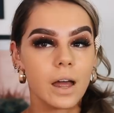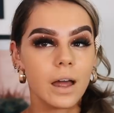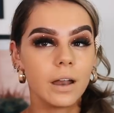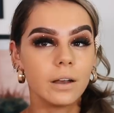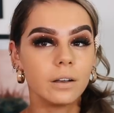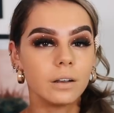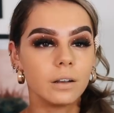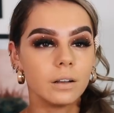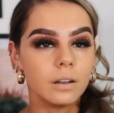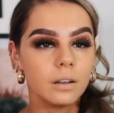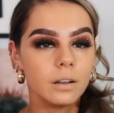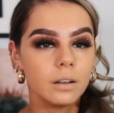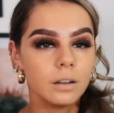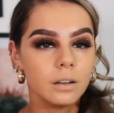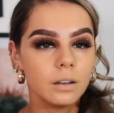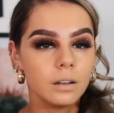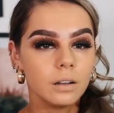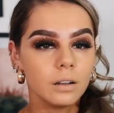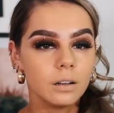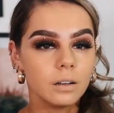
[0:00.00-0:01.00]
then
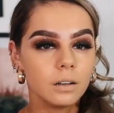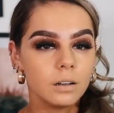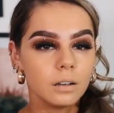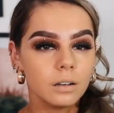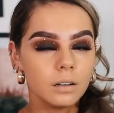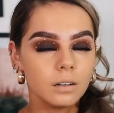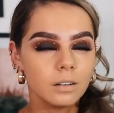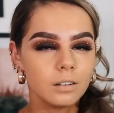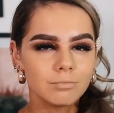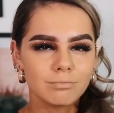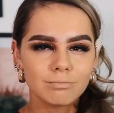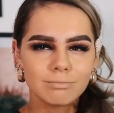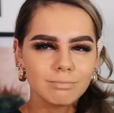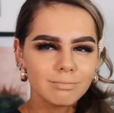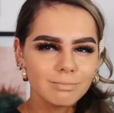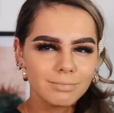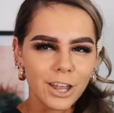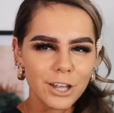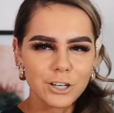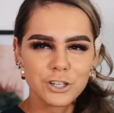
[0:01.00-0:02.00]

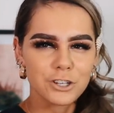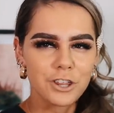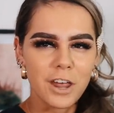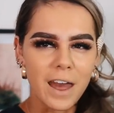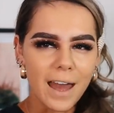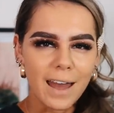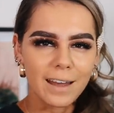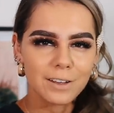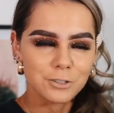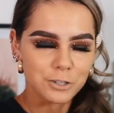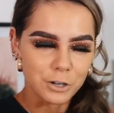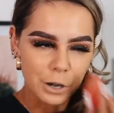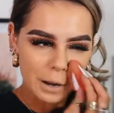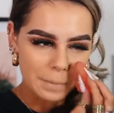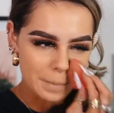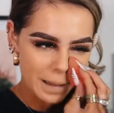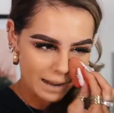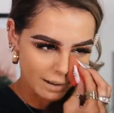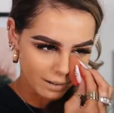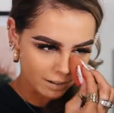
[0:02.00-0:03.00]
they're just there. Do you know what
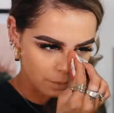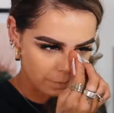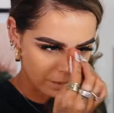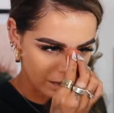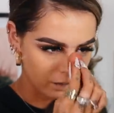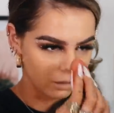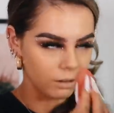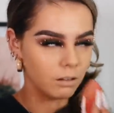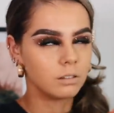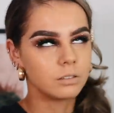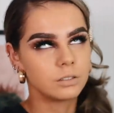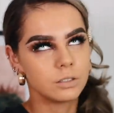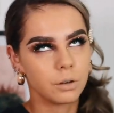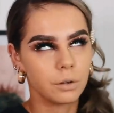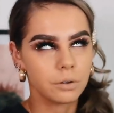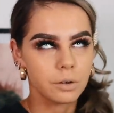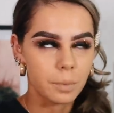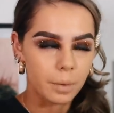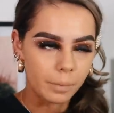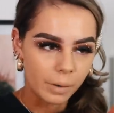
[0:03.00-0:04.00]
I mean? I'm like, oh, still
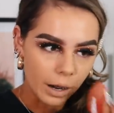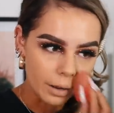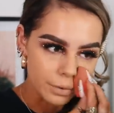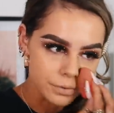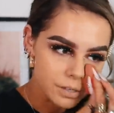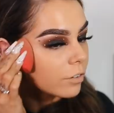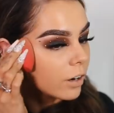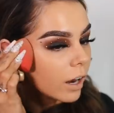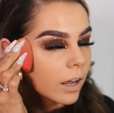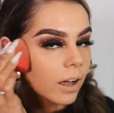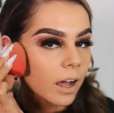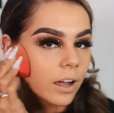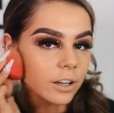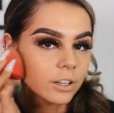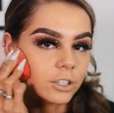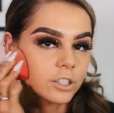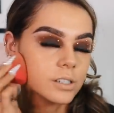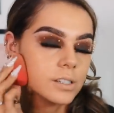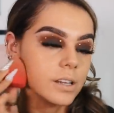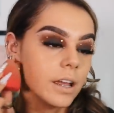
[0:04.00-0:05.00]
gotta do my rolls. like I
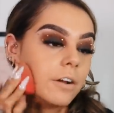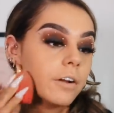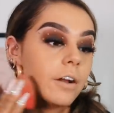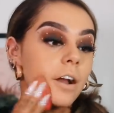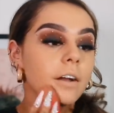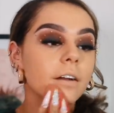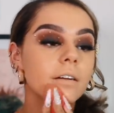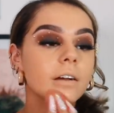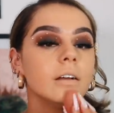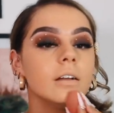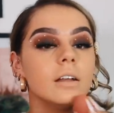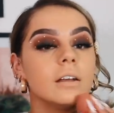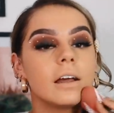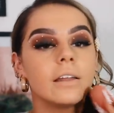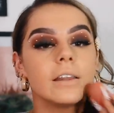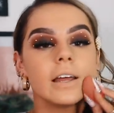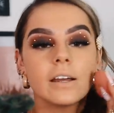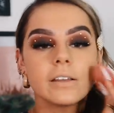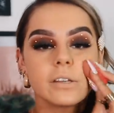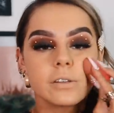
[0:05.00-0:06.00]
could just sit here and go
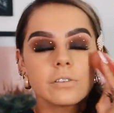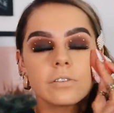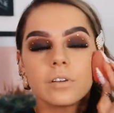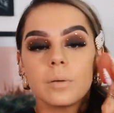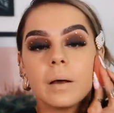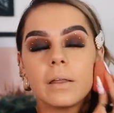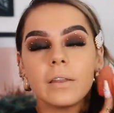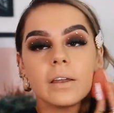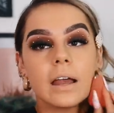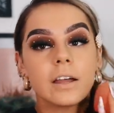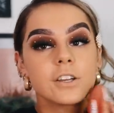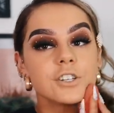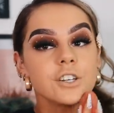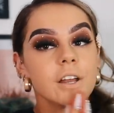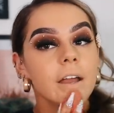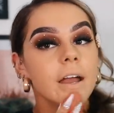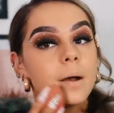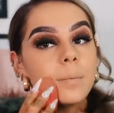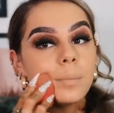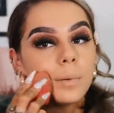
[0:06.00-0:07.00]
like this for about the next
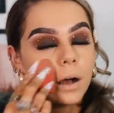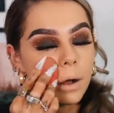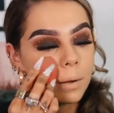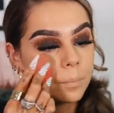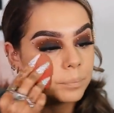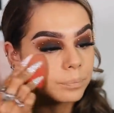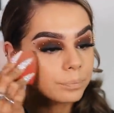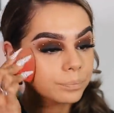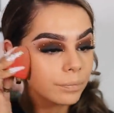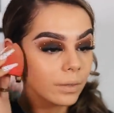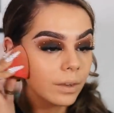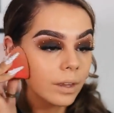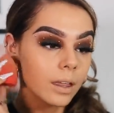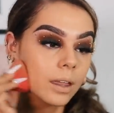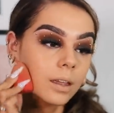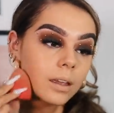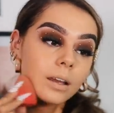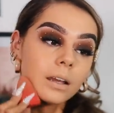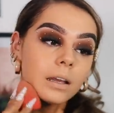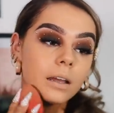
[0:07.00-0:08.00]
year, but
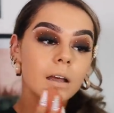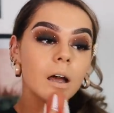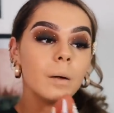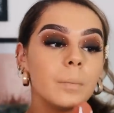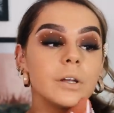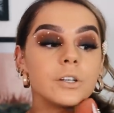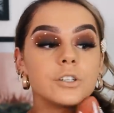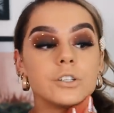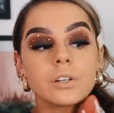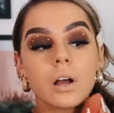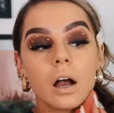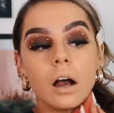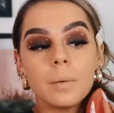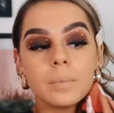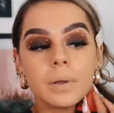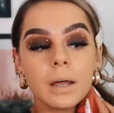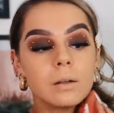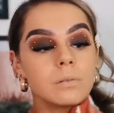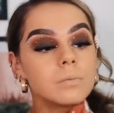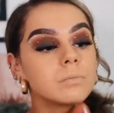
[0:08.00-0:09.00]
I'm gonna need you to
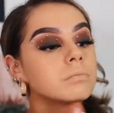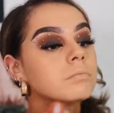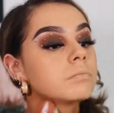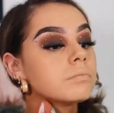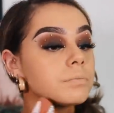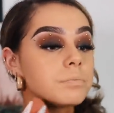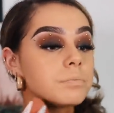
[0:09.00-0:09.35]
calm down,